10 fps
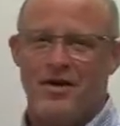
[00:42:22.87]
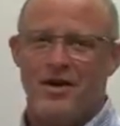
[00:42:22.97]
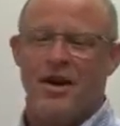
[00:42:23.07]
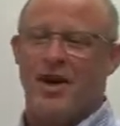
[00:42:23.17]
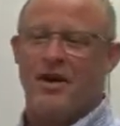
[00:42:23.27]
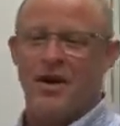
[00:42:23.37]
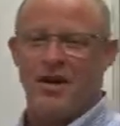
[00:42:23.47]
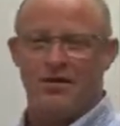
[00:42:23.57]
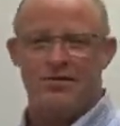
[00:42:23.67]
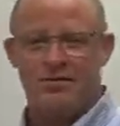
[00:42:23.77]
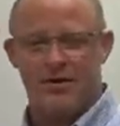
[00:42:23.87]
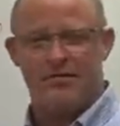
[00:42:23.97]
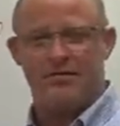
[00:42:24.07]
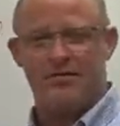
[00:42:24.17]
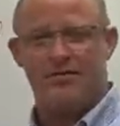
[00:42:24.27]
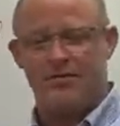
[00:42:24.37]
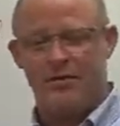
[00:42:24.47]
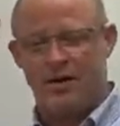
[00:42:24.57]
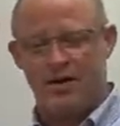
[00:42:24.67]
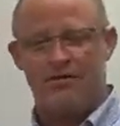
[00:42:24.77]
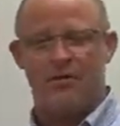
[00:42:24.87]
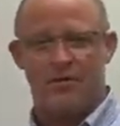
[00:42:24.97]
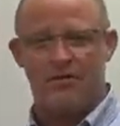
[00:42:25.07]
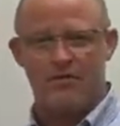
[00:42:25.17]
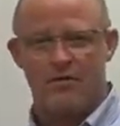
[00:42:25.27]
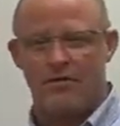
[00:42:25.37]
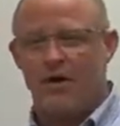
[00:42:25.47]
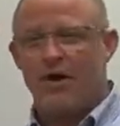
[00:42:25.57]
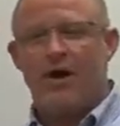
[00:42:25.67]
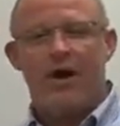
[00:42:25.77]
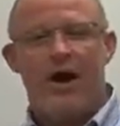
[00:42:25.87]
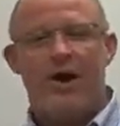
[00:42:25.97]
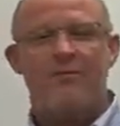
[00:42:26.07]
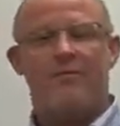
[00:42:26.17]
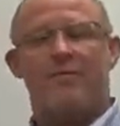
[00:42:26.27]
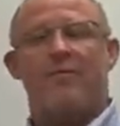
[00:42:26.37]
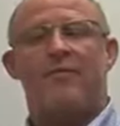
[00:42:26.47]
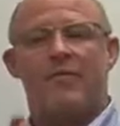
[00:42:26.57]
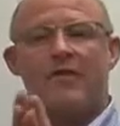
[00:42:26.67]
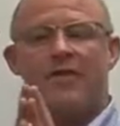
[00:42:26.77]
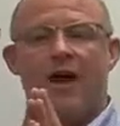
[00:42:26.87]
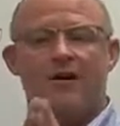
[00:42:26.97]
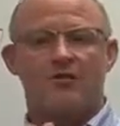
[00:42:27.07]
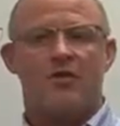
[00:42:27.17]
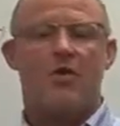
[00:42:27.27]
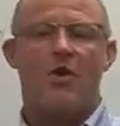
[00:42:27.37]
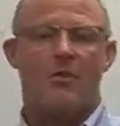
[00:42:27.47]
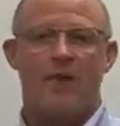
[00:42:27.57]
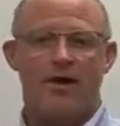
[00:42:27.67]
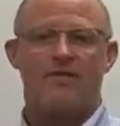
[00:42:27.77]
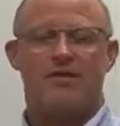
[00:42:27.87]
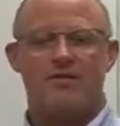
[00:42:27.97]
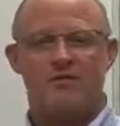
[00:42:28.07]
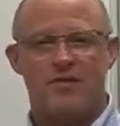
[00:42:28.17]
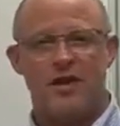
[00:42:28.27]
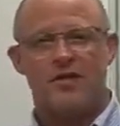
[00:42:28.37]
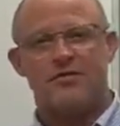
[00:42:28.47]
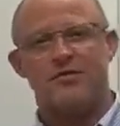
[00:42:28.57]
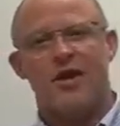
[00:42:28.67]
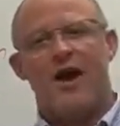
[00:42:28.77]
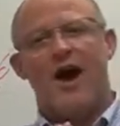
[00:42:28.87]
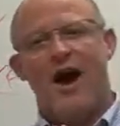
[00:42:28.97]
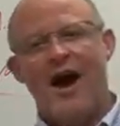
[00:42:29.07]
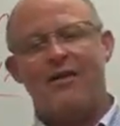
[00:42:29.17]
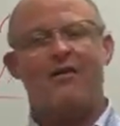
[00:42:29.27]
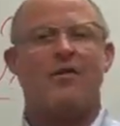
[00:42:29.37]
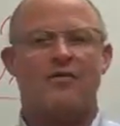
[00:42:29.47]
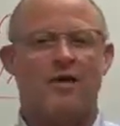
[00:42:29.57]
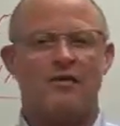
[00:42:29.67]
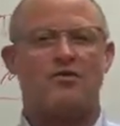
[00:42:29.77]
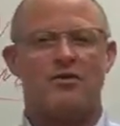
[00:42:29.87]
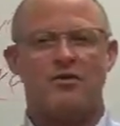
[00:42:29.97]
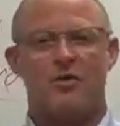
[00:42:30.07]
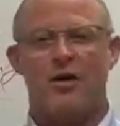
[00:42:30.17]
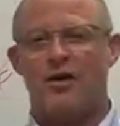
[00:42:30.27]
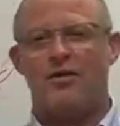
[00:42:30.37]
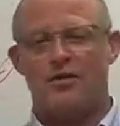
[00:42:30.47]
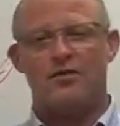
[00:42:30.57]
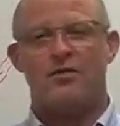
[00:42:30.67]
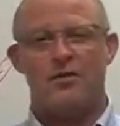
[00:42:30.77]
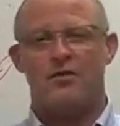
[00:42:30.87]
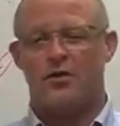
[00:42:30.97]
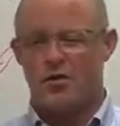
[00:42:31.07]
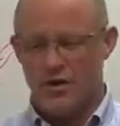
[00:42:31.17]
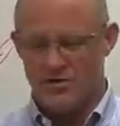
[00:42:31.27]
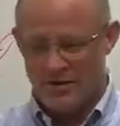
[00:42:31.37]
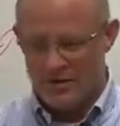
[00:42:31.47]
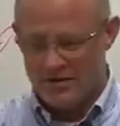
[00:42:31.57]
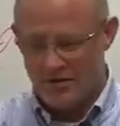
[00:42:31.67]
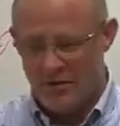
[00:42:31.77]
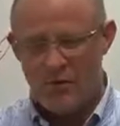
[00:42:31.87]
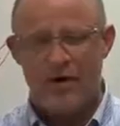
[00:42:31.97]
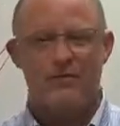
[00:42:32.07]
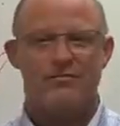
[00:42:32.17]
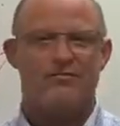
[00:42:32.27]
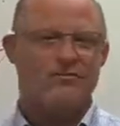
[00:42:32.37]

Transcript: Can't lie to yourself. You got to follow through. All right, that is the core basics of sales. I don't know if that's what you wanted. Those of you that requested this, if it wasn't,